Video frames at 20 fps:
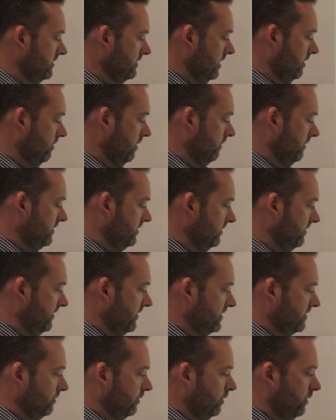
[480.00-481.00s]
So what we do
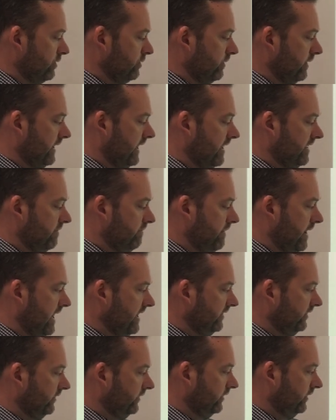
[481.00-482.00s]
first of all is work out the
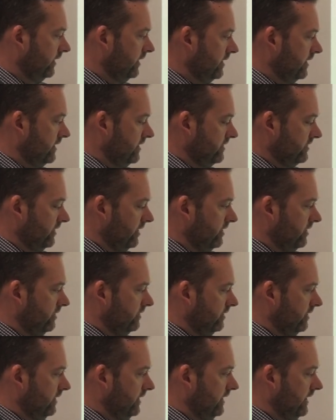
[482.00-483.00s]
mass. So
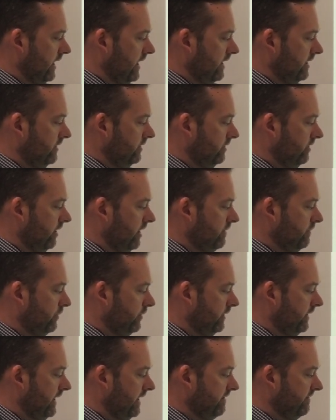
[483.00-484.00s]
the
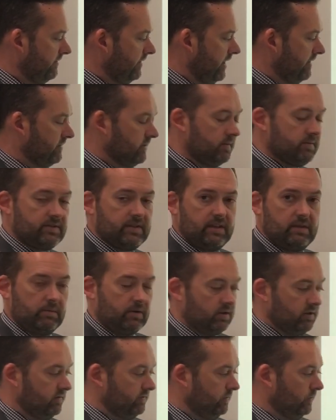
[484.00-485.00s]
9.85 times 10 to the
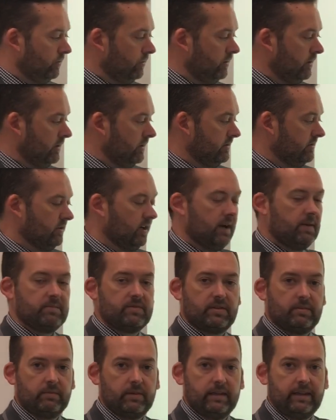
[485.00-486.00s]
minus 4
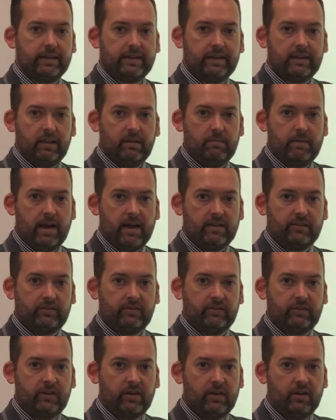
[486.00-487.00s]
times the molecular
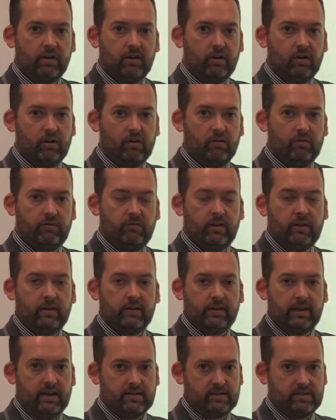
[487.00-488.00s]
mass of
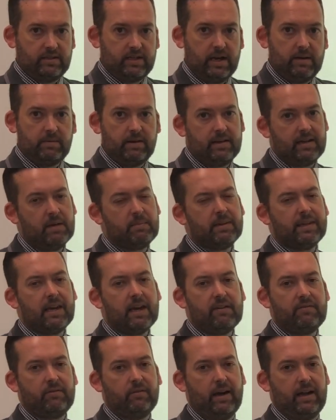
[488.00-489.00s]
calcium carbonate. Now be
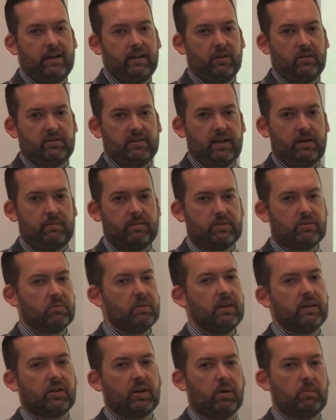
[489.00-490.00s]
careful adding those up. It's a
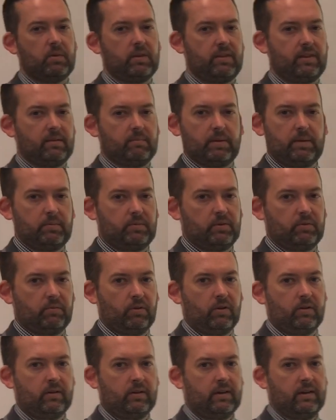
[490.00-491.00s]
really common thing people do
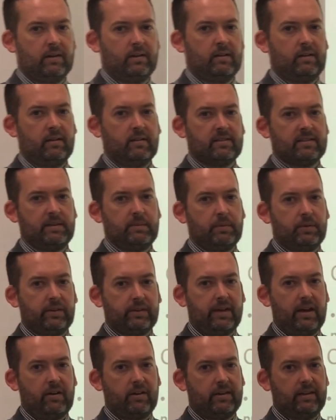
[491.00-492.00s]
wrong. Slip on
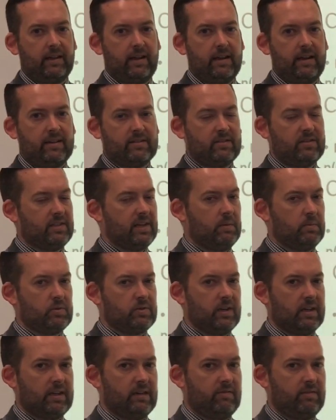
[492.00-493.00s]
the calculator, so double
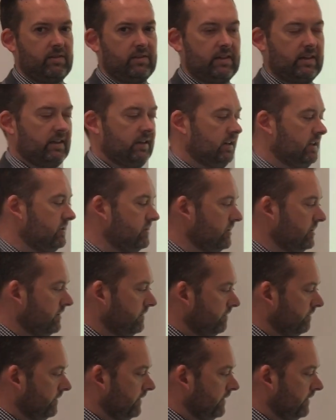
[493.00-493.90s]
check if you think you need to.